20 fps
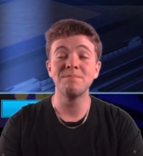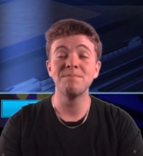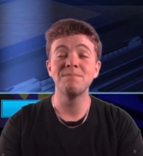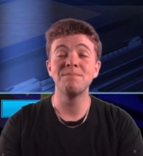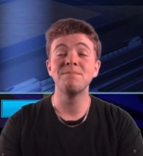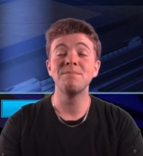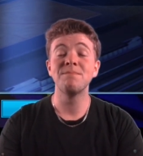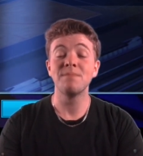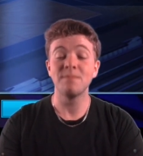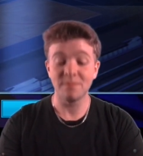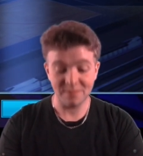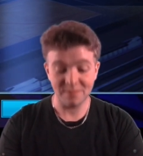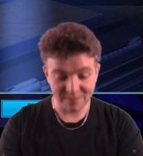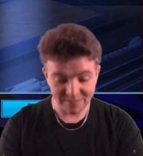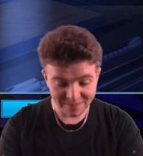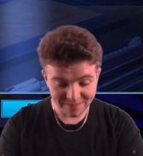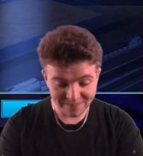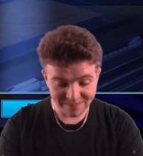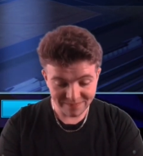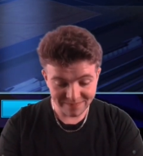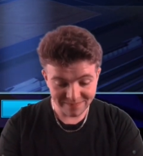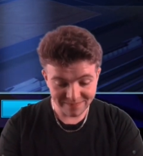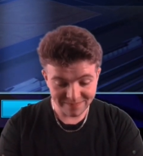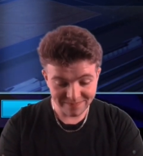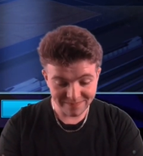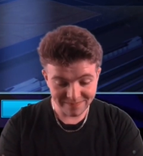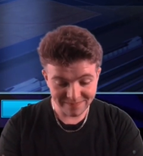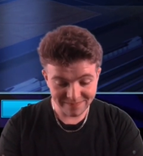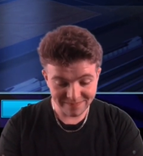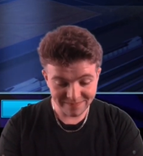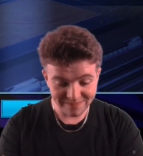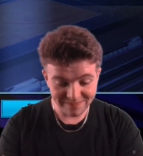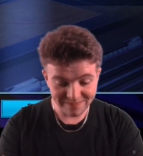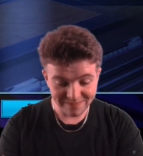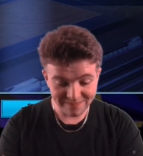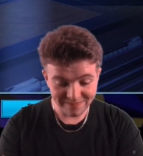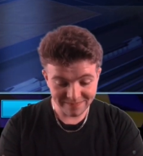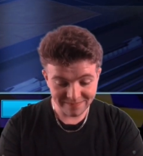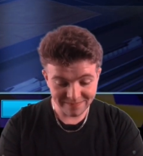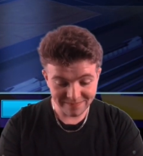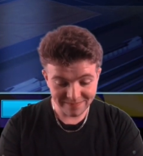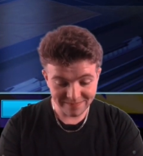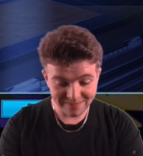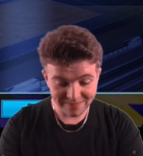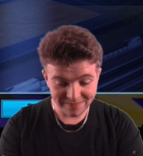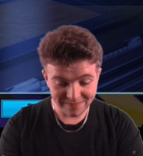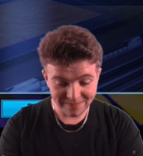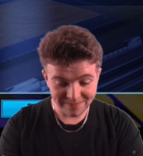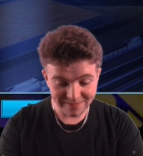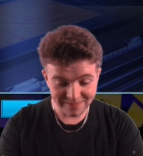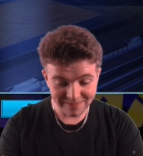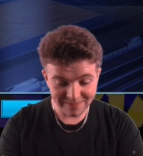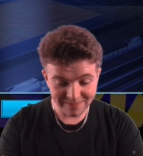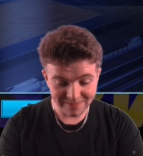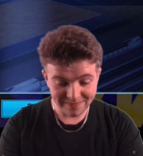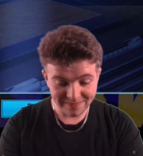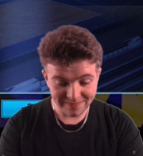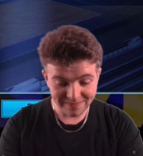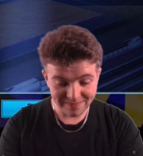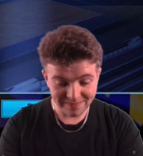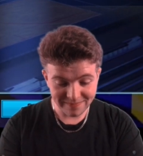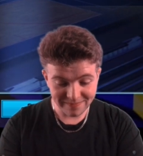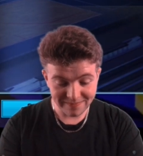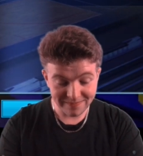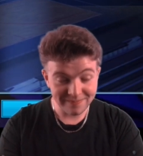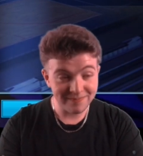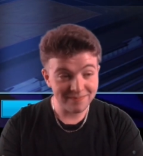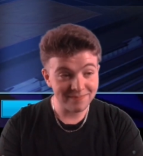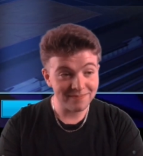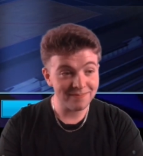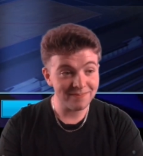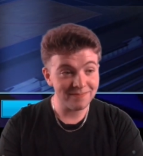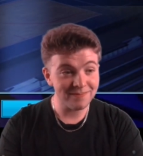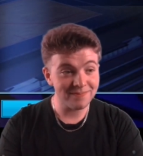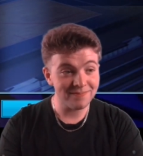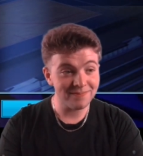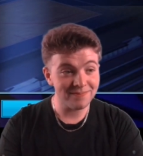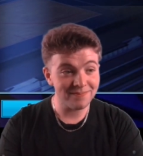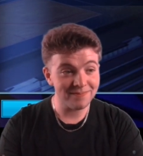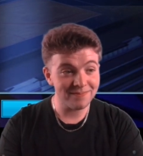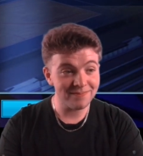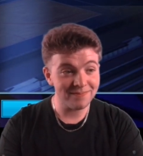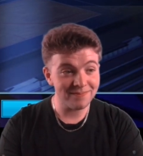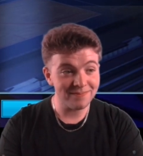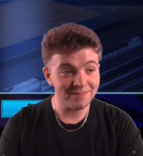Nobody speaks.